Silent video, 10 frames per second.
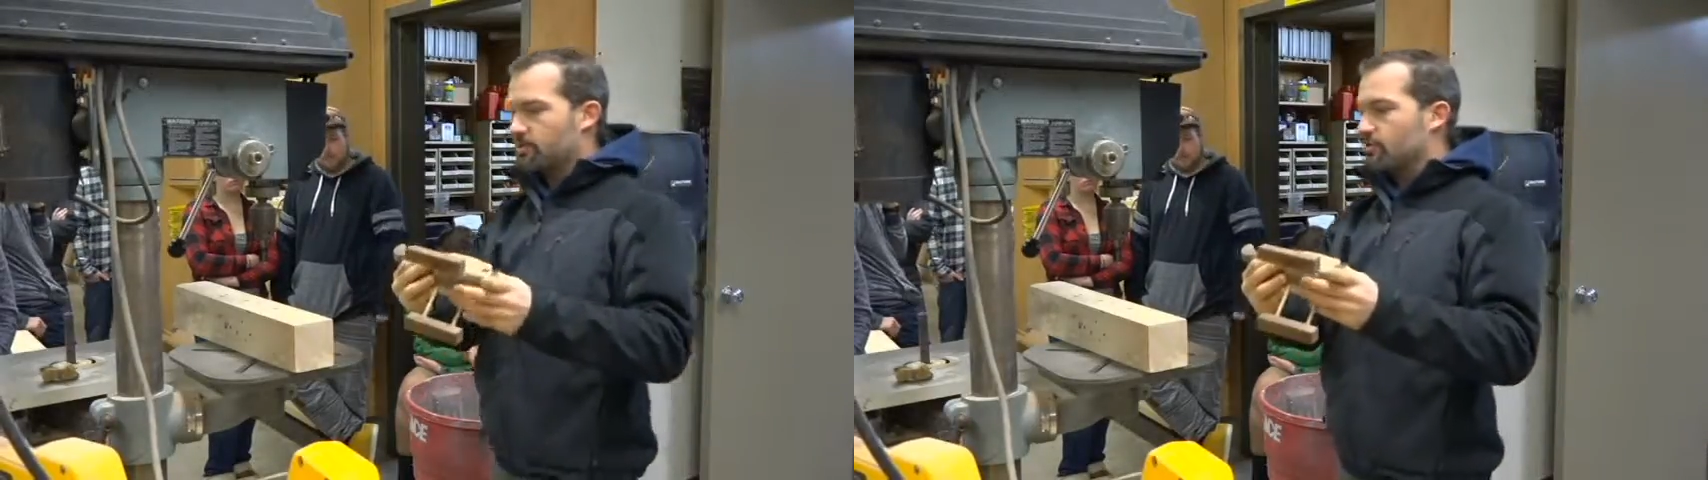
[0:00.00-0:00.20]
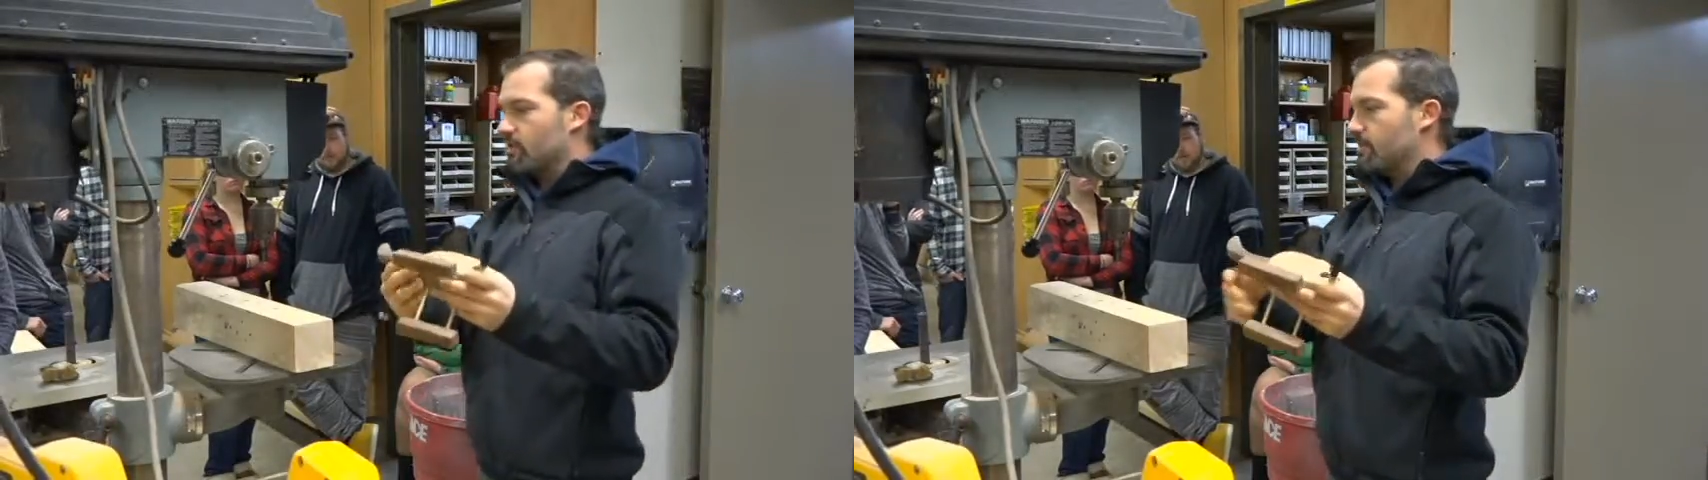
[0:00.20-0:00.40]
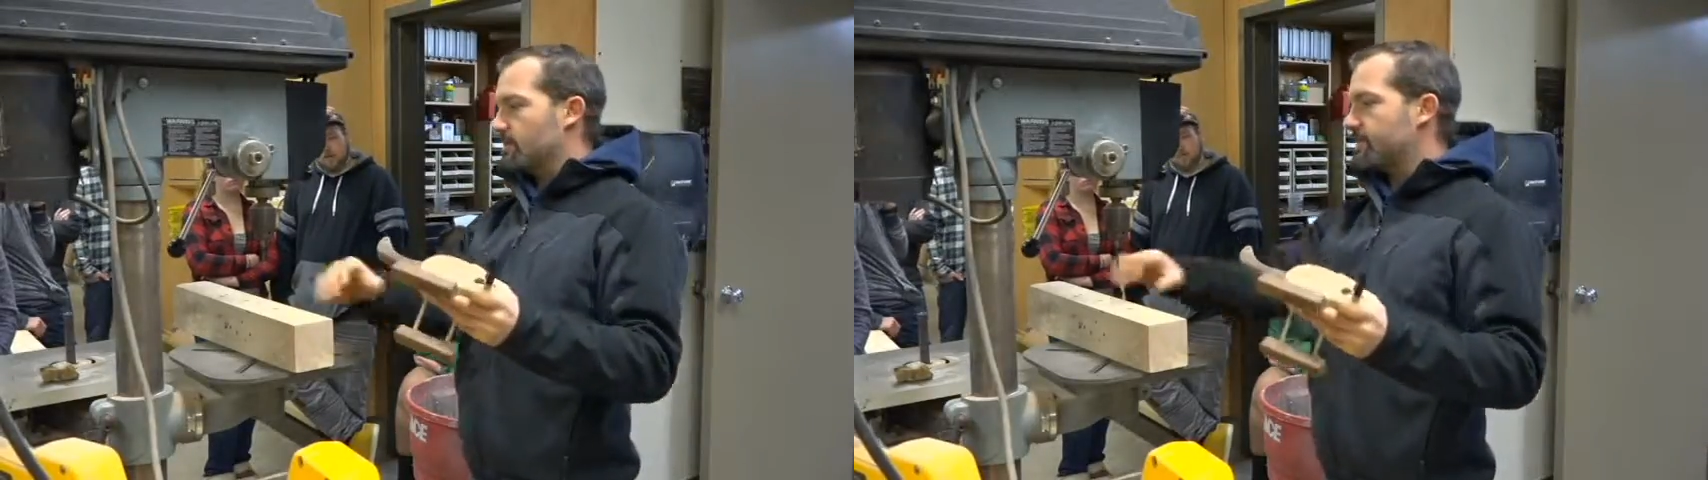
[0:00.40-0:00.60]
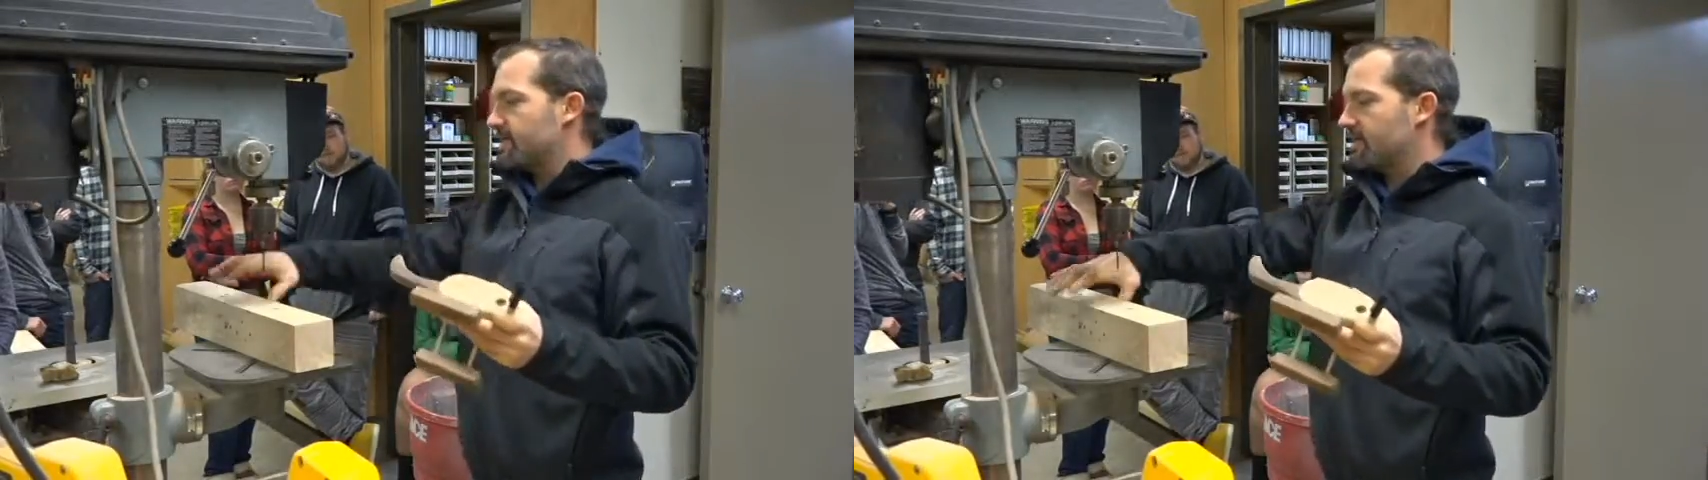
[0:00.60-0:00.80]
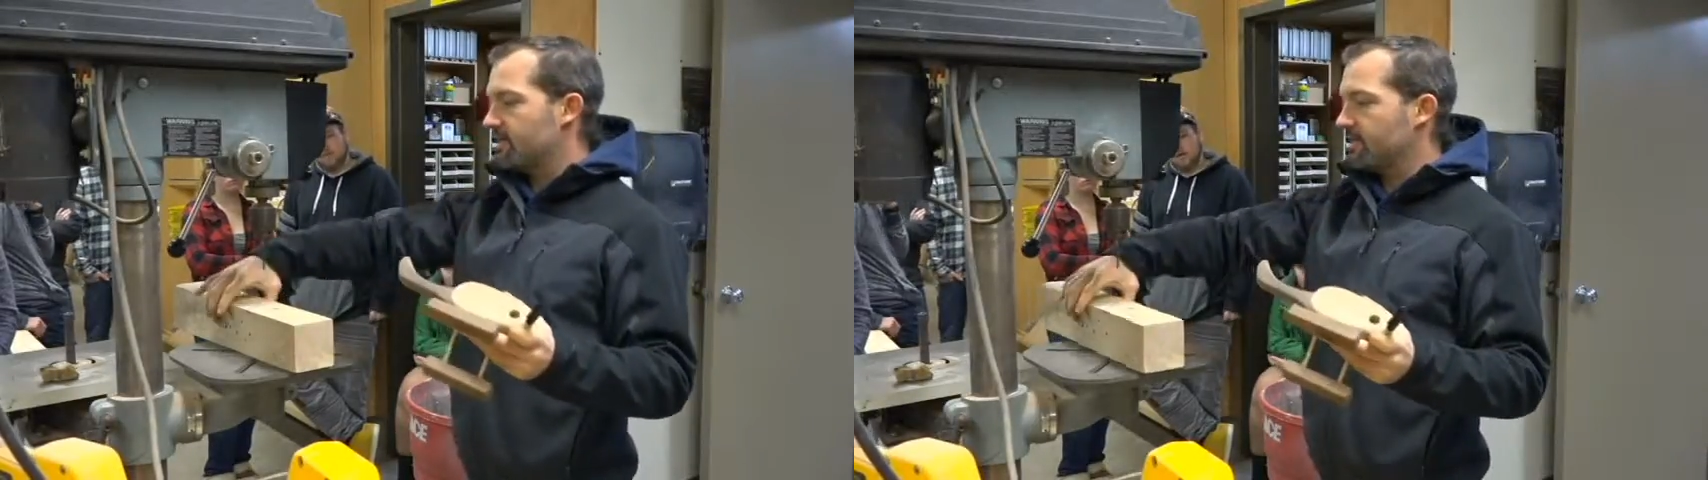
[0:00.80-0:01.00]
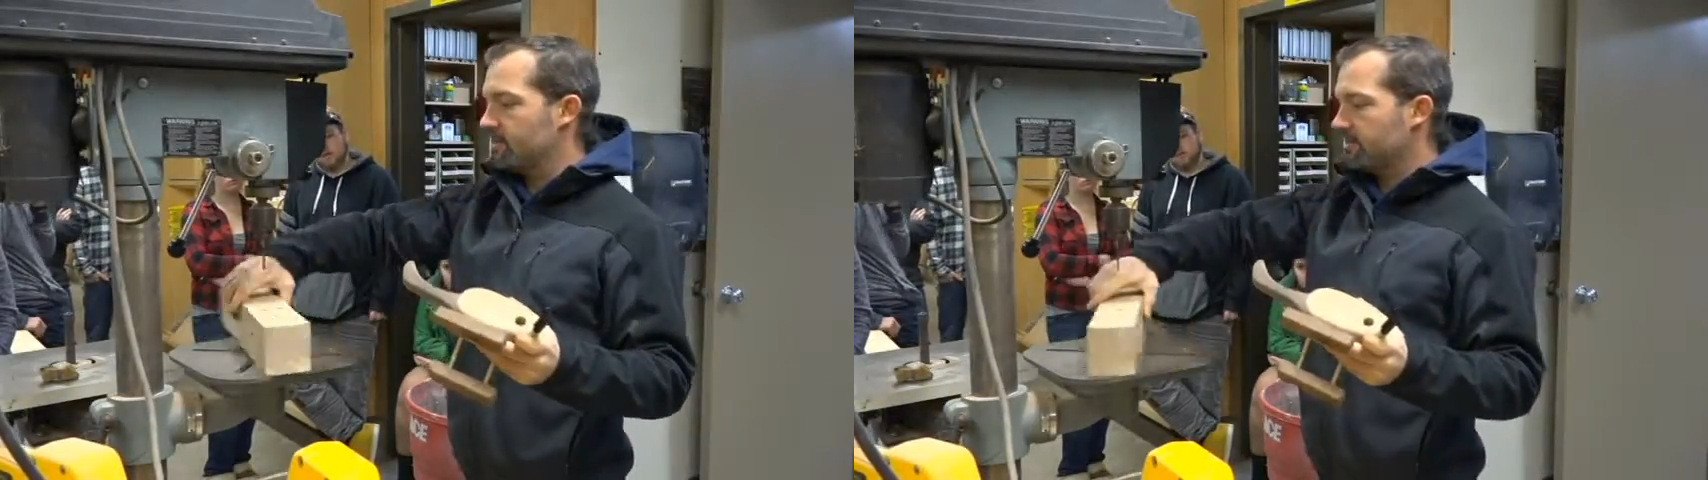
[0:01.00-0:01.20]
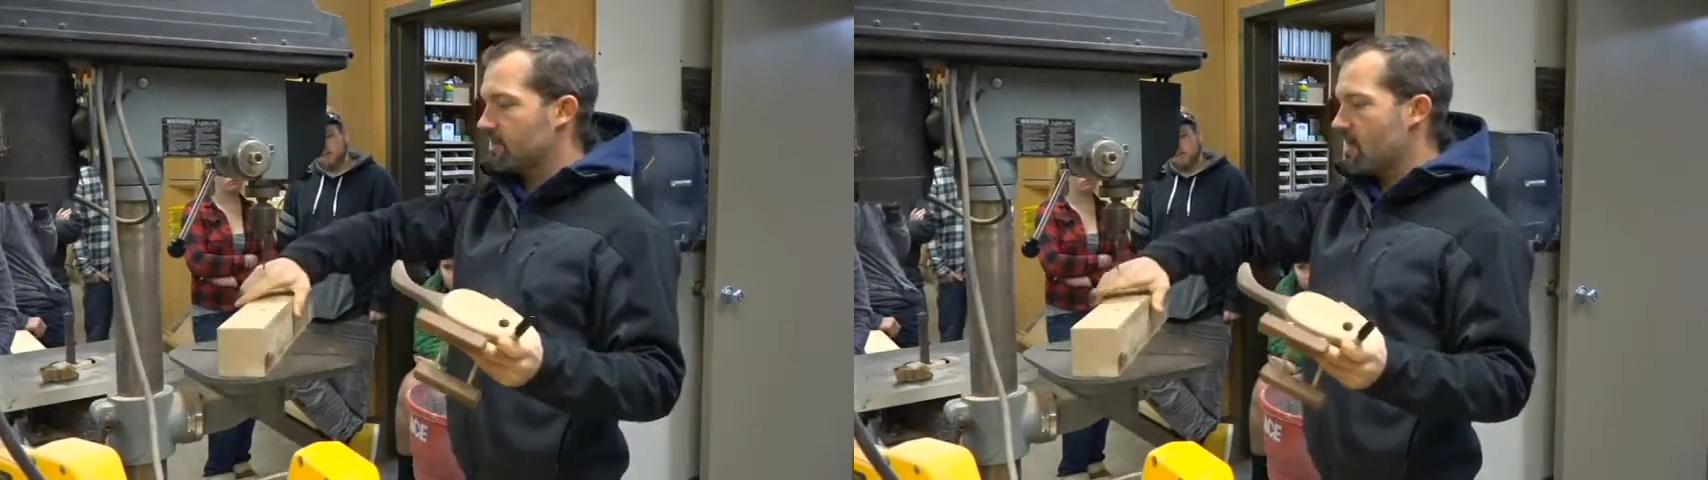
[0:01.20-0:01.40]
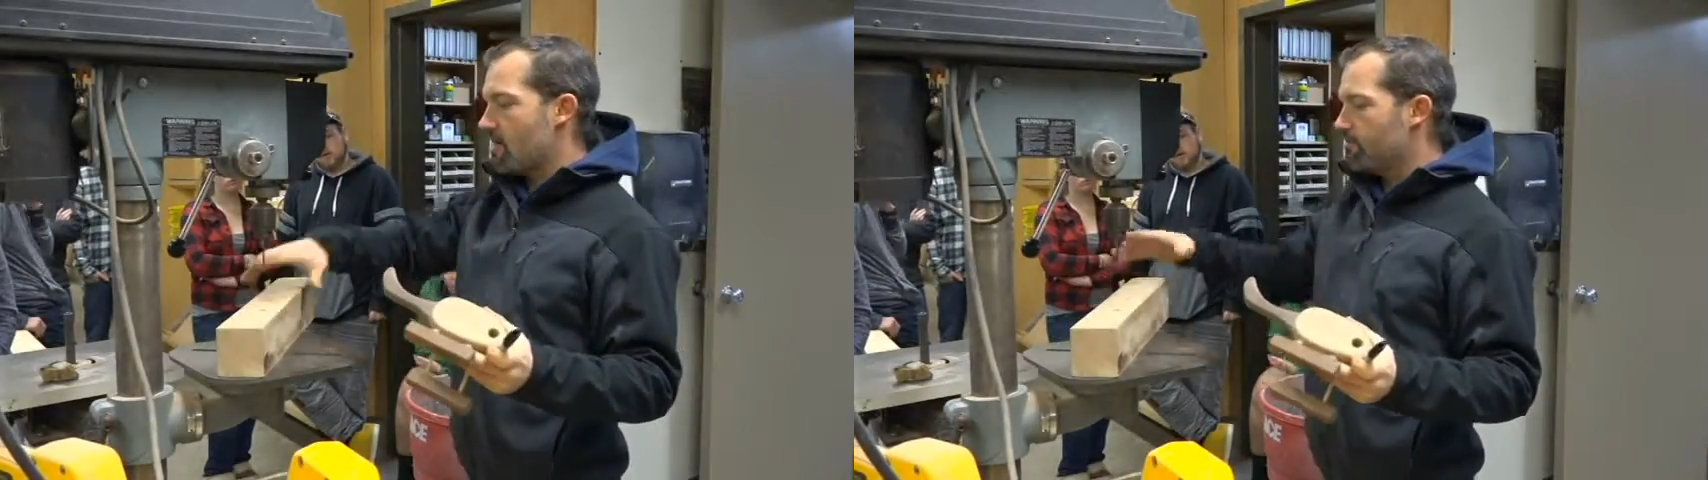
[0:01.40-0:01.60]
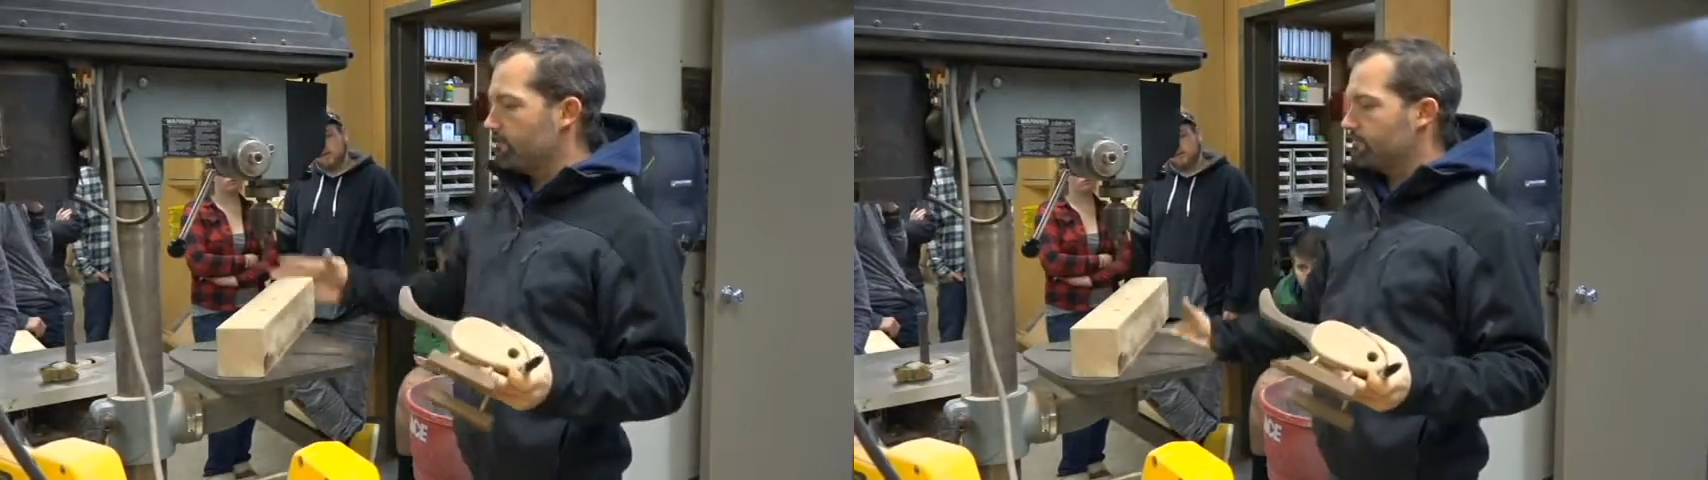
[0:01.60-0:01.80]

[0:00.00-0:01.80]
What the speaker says: So I'm going to set this up.